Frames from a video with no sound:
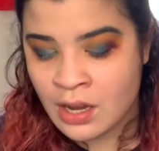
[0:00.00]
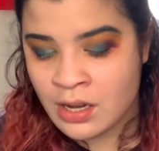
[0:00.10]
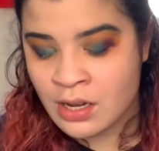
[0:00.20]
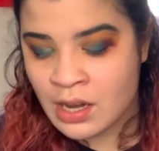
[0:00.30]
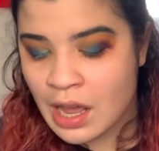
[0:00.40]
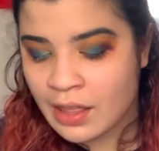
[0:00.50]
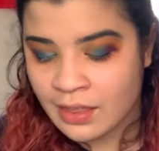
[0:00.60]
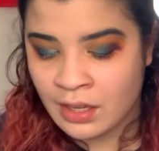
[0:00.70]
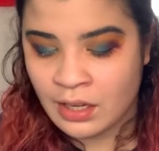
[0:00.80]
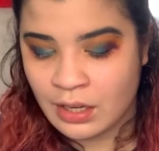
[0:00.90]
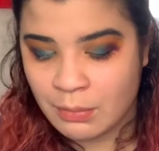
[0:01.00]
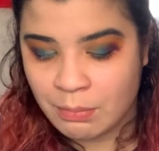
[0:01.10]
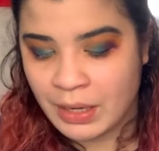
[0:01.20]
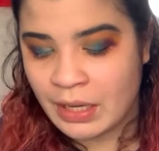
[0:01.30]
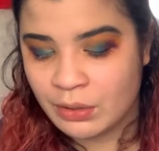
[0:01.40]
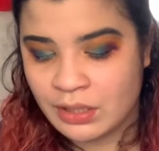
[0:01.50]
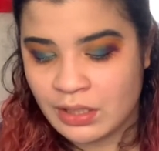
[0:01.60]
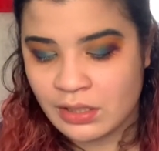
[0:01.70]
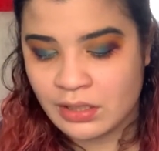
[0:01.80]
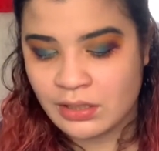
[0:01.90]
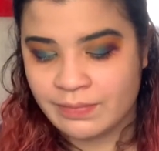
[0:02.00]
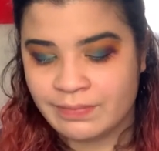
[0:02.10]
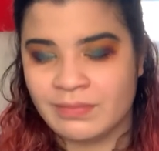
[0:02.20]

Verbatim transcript: Nothing about this,